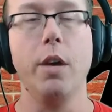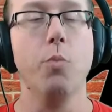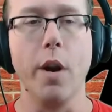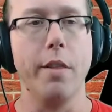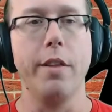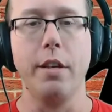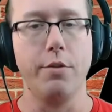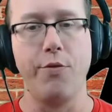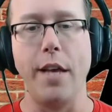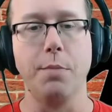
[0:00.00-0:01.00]
in one of
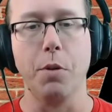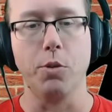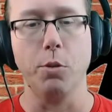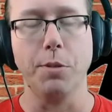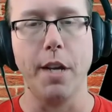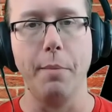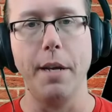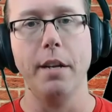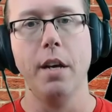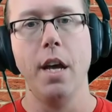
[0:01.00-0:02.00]
these facebook groups that i'm in